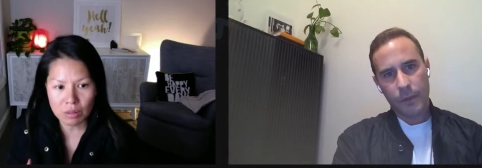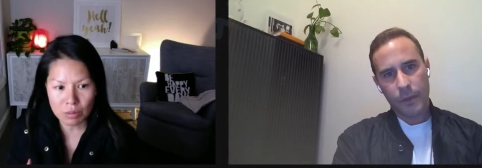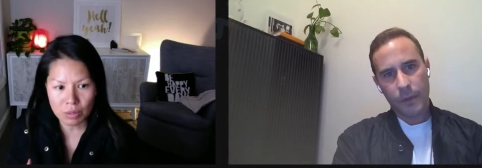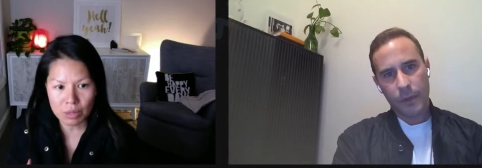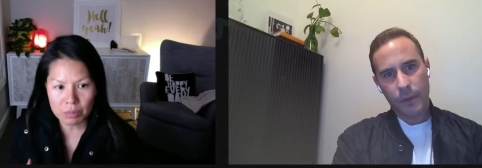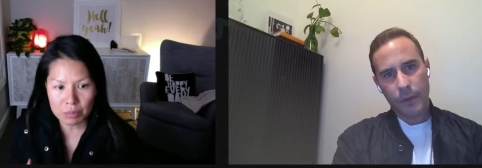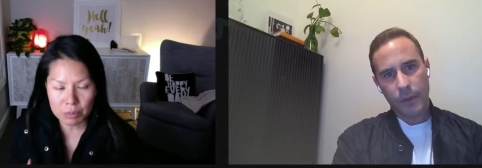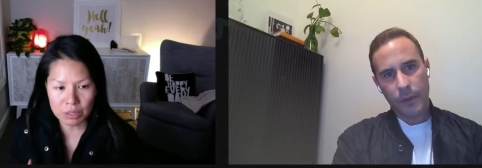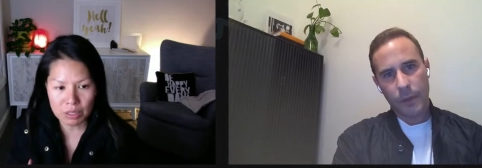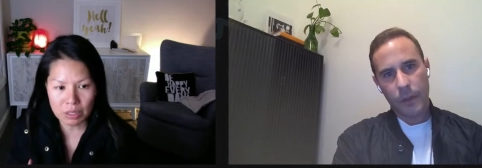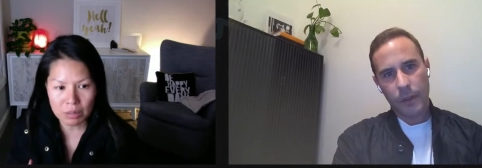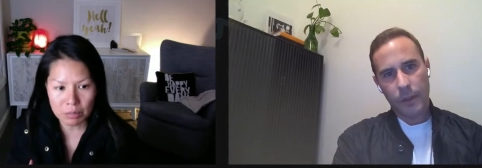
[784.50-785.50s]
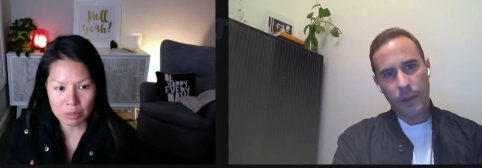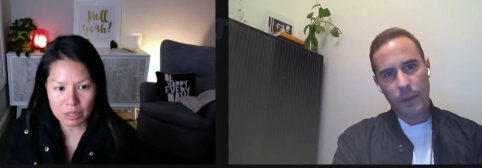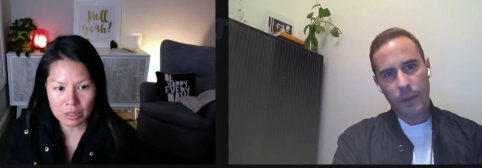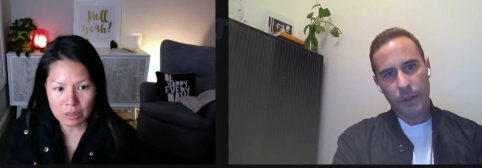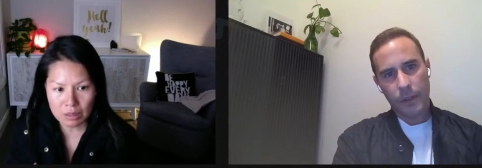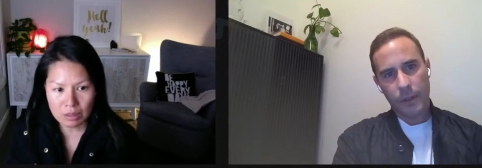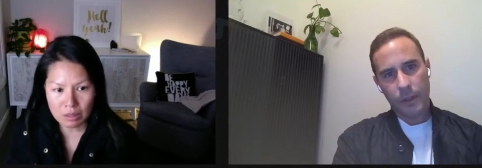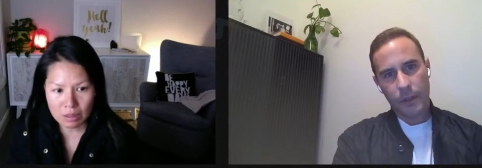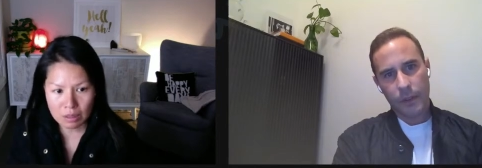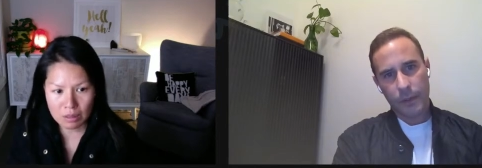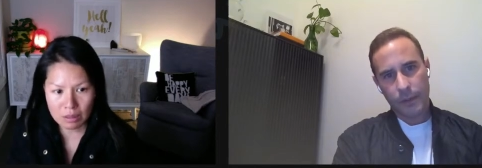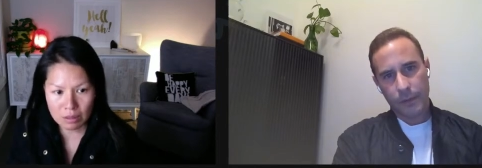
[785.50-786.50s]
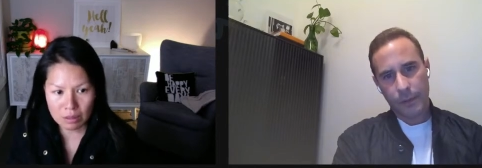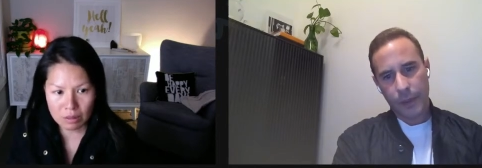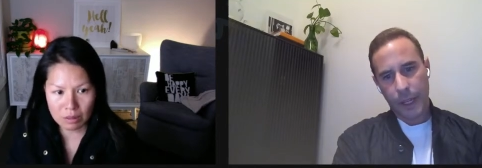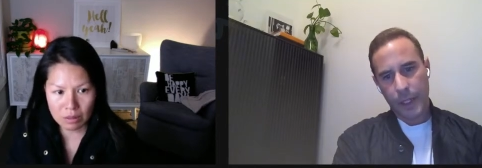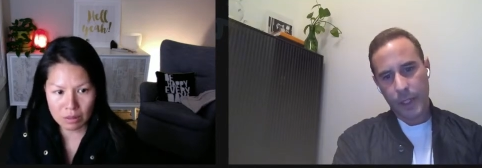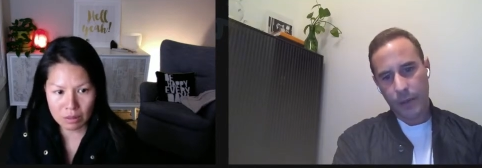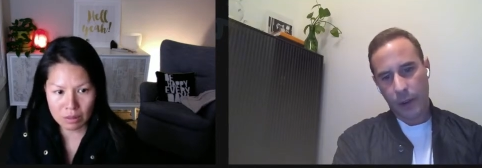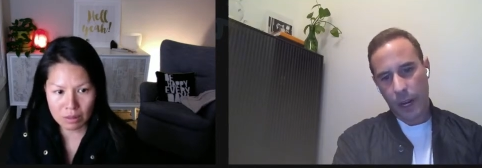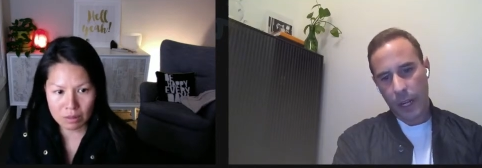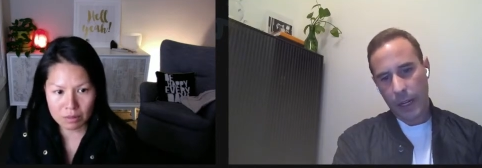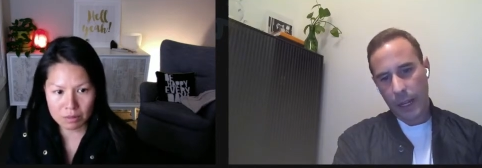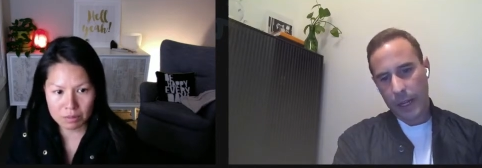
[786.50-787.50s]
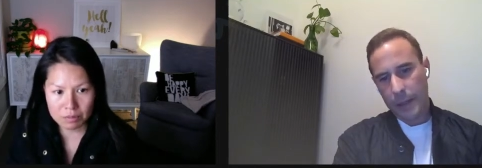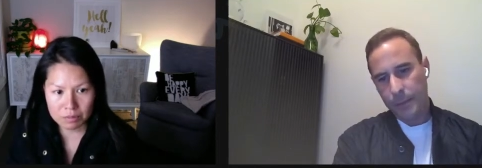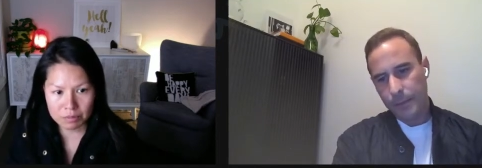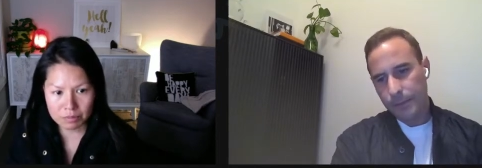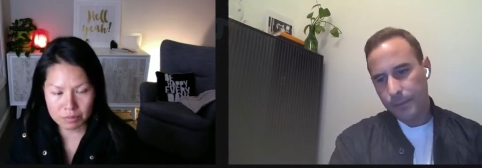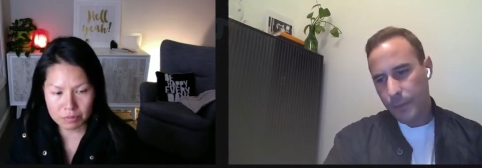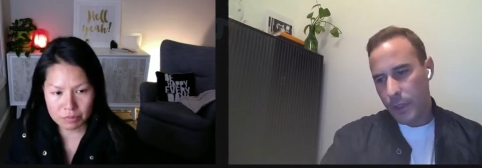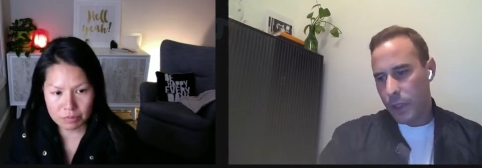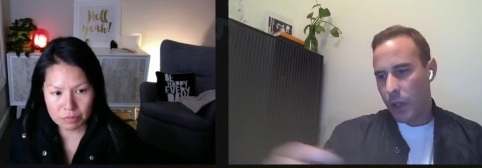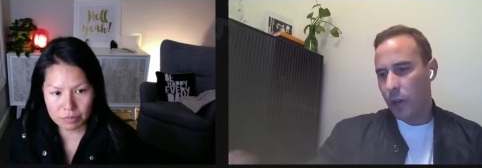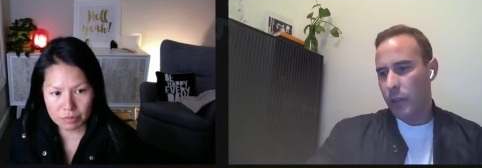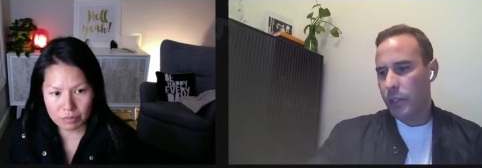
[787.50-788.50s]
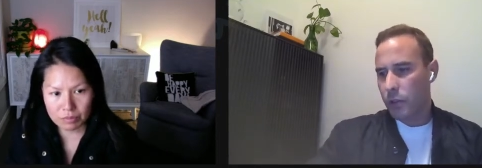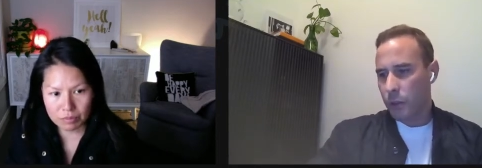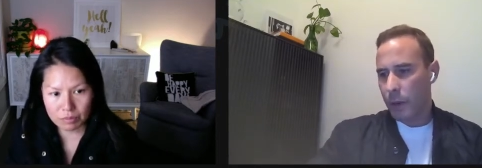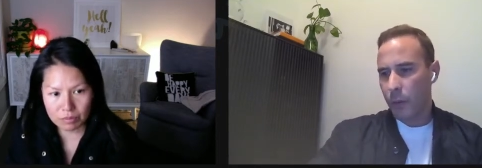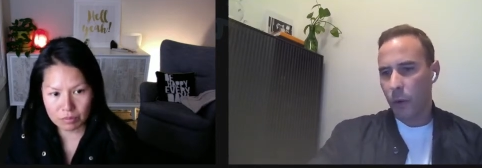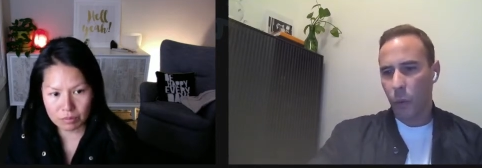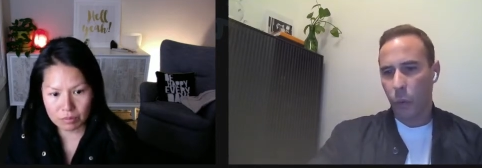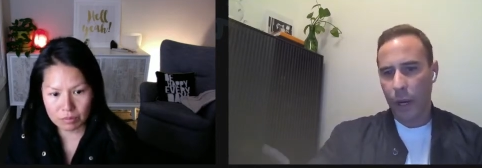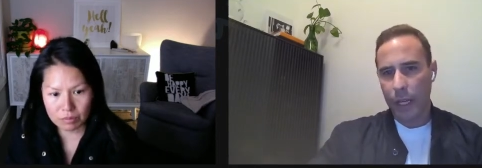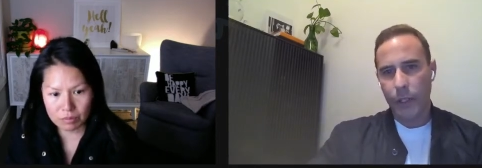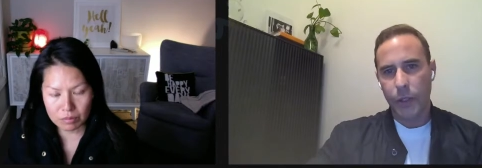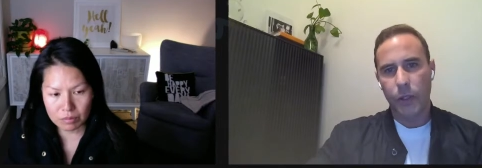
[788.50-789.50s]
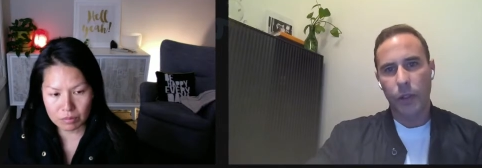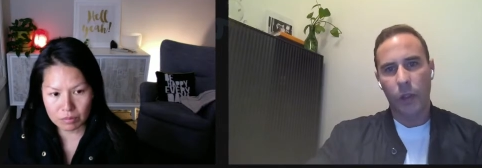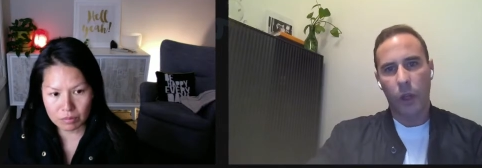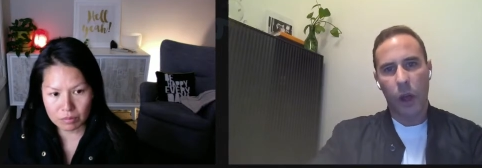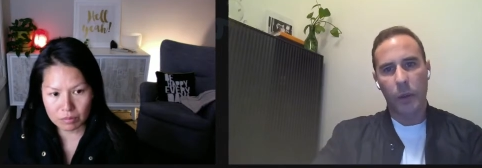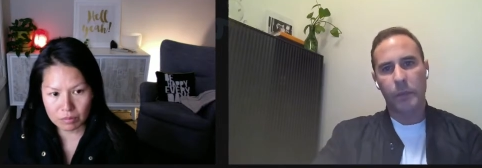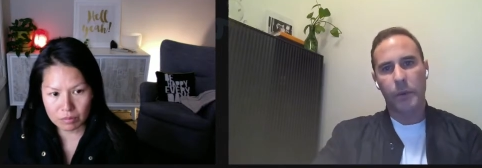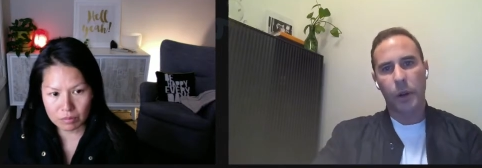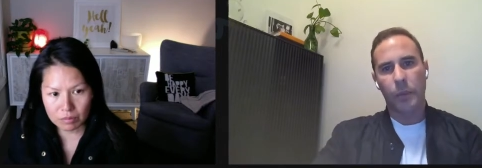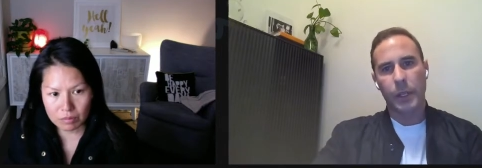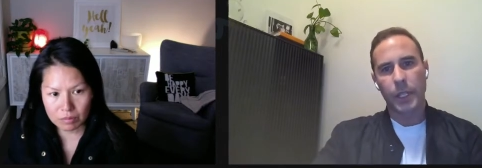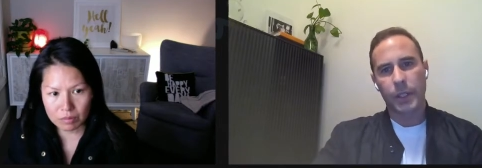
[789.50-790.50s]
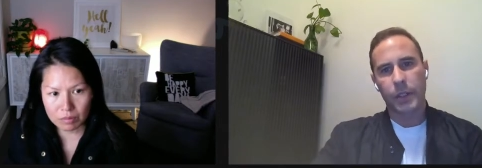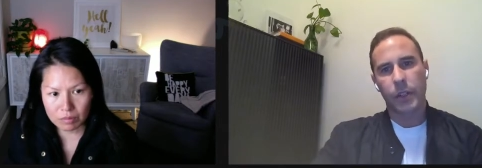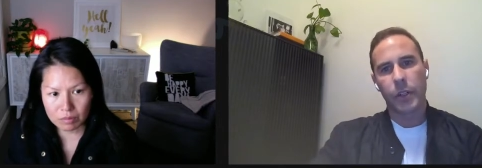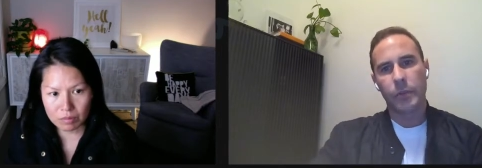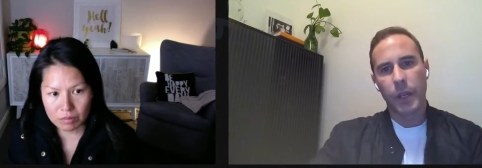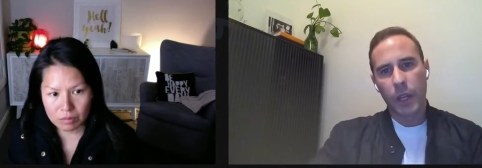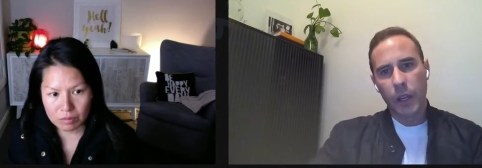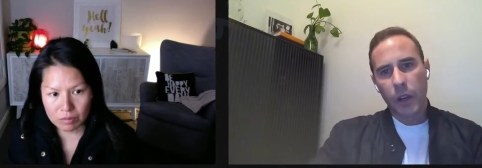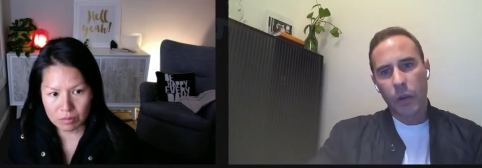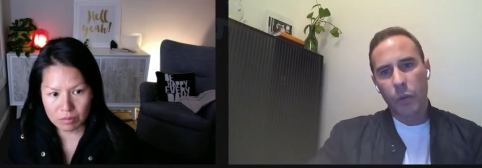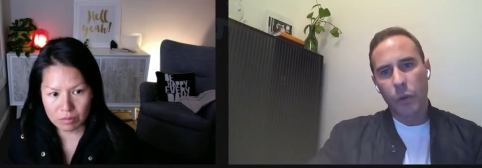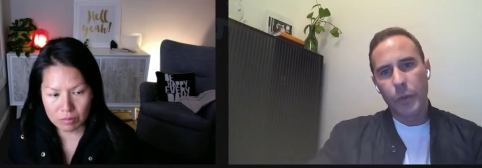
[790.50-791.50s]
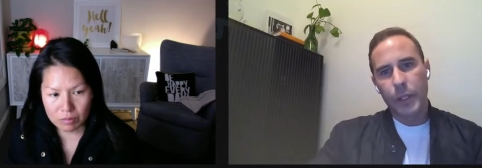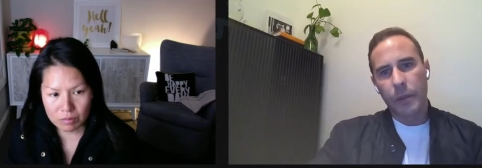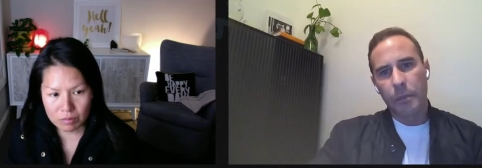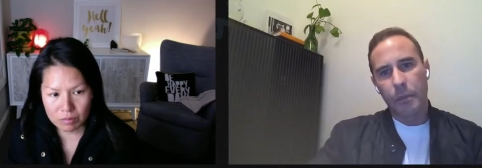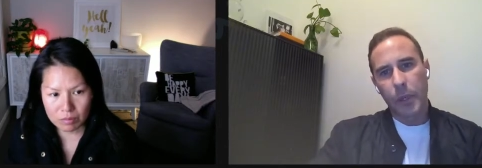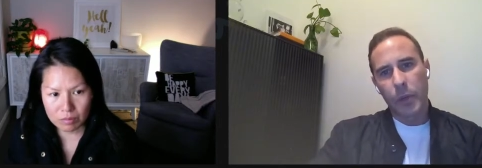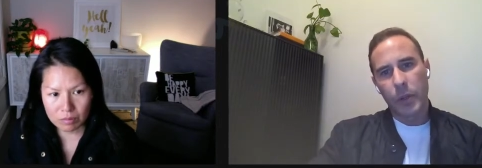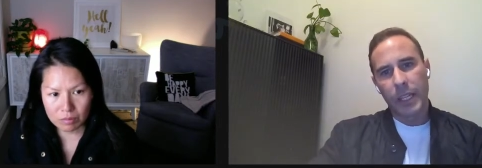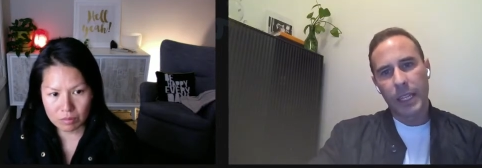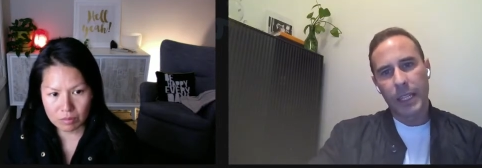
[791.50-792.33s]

Speaker 1: the right building company?
Speaker 2: That's right. Um, so I'll just talk about what we do, Lion Property Group. We'll bring a builder